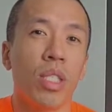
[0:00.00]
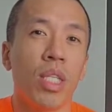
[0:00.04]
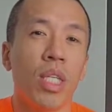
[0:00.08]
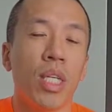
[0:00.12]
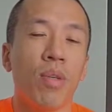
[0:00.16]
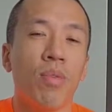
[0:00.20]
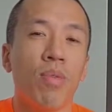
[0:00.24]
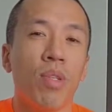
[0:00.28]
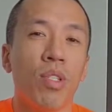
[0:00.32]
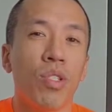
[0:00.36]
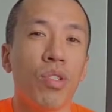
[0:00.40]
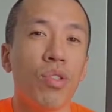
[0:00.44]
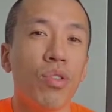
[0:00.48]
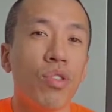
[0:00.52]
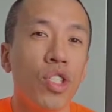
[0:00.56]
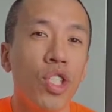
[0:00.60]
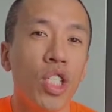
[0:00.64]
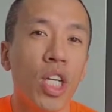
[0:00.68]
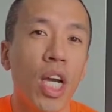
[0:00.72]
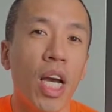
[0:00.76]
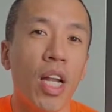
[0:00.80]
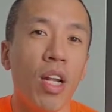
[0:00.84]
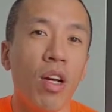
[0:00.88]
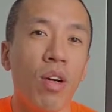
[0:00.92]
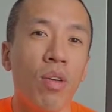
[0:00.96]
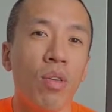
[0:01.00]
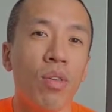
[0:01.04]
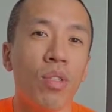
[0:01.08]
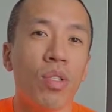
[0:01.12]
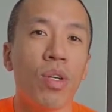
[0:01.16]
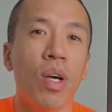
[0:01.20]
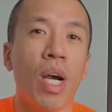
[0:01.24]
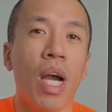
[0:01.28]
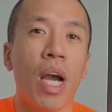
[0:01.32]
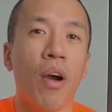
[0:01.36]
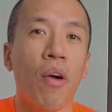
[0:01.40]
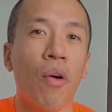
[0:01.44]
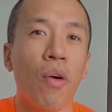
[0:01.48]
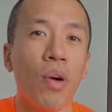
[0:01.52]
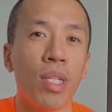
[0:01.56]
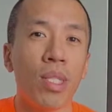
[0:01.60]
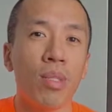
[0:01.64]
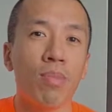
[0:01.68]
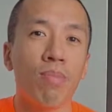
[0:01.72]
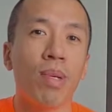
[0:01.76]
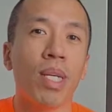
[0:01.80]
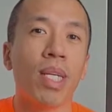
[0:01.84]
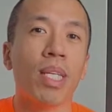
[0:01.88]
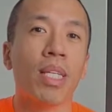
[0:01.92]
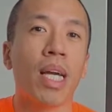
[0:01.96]
It was too shallow, so I
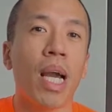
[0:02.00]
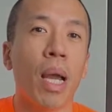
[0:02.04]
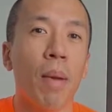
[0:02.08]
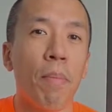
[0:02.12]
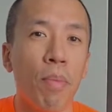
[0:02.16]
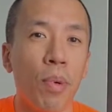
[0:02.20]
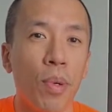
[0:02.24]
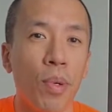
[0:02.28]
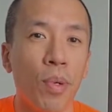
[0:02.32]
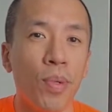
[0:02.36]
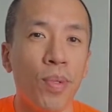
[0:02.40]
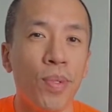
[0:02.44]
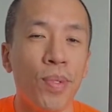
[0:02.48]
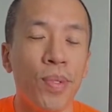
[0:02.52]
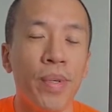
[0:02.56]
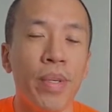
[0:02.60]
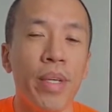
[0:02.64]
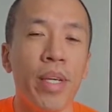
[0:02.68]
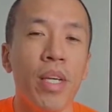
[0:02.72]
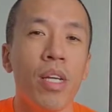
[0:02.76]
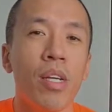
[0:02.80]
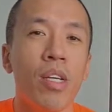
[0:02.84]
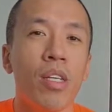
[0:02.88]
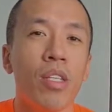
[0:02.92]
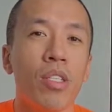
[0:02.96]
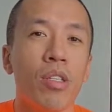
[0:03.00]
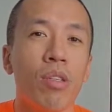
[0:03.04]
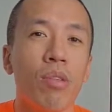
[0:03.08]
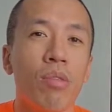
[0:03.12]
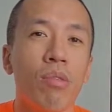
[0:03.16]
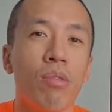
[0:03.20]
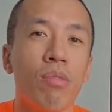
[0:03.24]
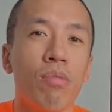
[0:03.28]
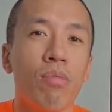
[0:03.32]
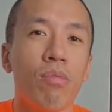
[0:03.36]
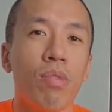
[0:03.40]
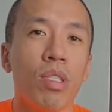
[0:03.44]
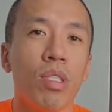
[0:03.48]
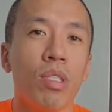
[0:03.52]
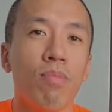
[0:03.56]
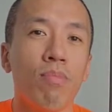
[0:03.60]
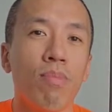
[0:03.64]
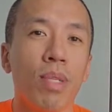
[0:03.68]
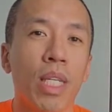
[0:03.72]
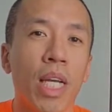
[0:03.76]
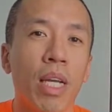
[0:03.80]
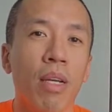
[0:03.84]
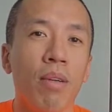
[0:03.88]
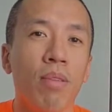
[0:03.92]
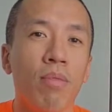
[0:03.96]
always make typos, so which
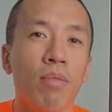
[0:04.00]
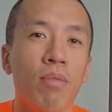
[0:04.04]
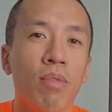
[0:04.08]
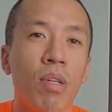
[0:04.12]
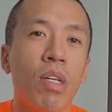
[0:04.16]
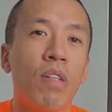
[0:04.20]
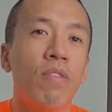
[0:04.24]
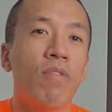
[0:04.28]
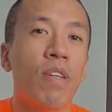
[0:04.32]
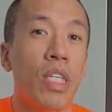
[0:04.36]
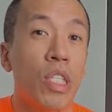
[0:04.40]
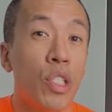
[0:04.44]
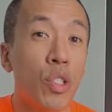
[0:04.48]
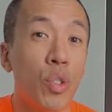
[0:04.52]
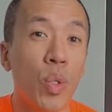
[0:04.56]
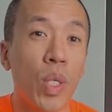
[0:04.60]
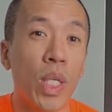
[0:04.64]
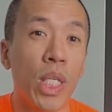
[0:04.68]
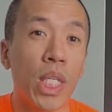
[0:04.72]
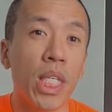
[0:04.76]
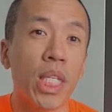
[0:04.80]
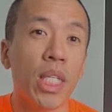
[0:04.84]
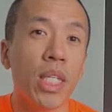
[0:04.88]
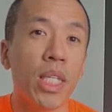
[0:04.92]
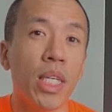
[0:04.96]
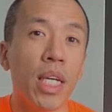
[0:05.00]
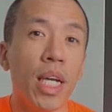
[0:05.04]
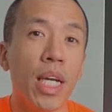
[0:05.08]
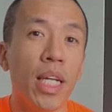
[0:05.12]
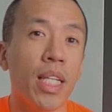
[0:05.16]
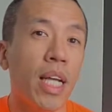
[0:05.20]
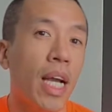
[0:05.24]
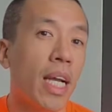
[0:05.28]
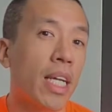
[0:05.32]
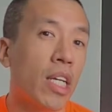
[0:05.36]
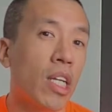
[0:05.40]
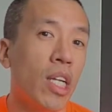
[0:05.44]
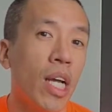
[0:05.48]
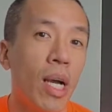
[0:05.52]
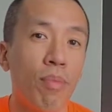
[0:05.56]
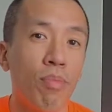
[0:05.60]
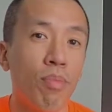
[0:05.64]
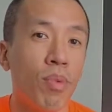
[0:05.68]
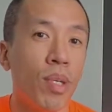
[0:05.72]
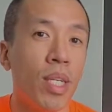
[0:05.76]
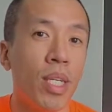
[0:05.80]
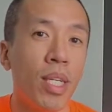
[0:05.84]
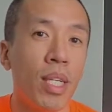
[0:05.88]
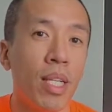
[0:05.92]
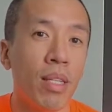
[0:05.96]
make it very frustrating, and I cannot
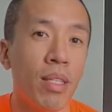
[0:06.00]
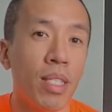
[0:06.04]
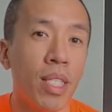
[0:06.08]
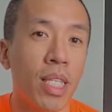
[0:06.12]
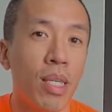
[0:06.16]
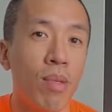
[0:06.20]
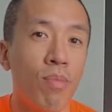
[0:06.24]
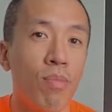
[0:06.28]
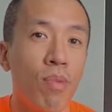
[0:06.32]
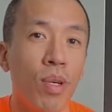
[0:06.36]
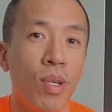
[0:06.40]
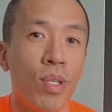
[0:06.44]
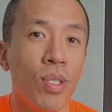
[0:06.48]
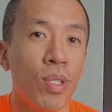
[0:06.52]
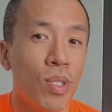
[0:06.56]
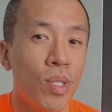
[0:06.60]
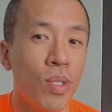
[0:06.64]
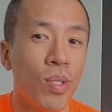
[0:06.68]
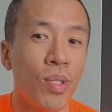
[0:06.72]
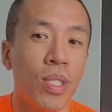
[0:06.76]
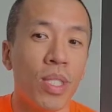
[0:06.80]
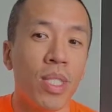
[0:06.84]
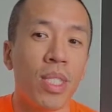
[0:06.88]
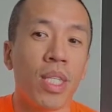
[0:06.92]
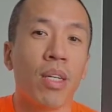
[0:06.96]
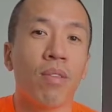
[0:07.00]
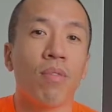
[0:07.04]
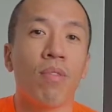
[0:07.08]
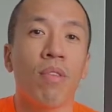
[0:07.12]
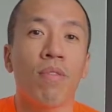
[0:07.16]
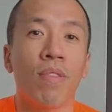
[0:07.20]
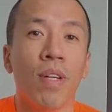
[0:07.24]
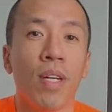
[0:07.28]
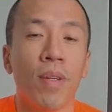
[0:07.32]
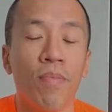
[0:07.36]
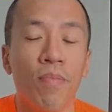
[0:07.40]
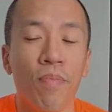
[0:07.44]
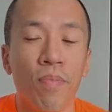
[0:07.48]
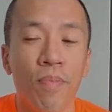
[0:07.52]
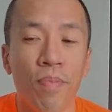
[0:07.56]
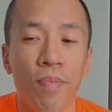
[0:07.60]
upgrade the keyboard, so you're stuck with it.